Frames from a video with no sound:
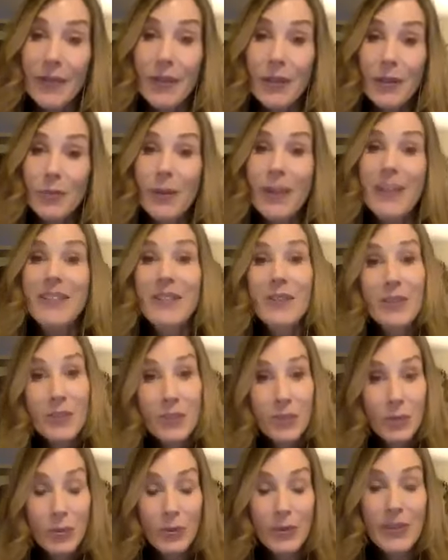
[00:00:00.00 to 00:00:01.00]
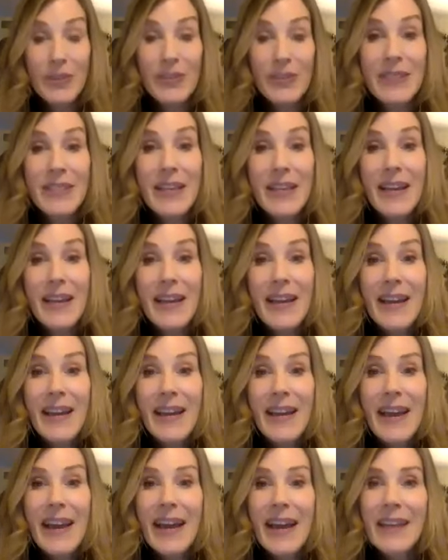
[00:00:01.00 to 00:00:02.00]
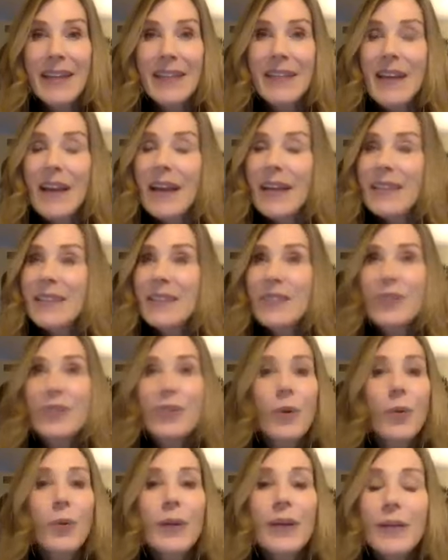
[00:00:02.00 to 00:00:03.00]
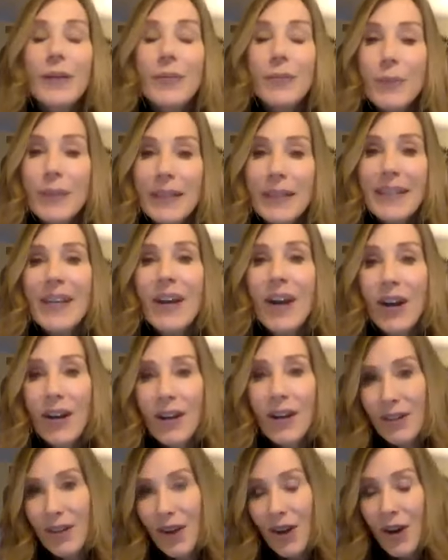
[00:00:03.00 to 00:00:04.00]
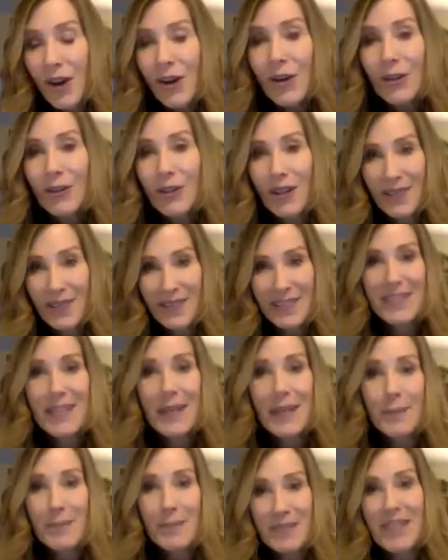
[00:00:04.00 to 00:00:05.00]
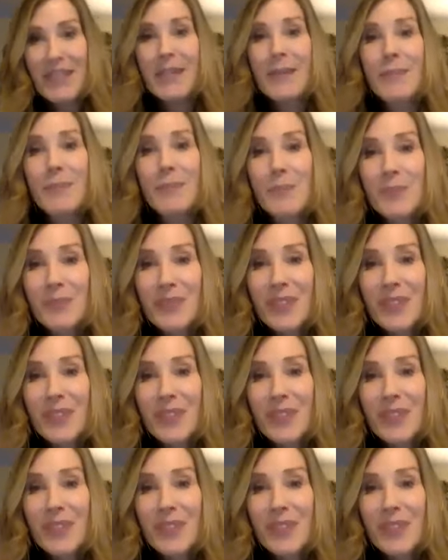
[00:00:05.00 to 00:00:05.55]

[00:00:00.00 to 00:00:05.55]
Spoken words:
go right to the source. And I said, we really are all on the same team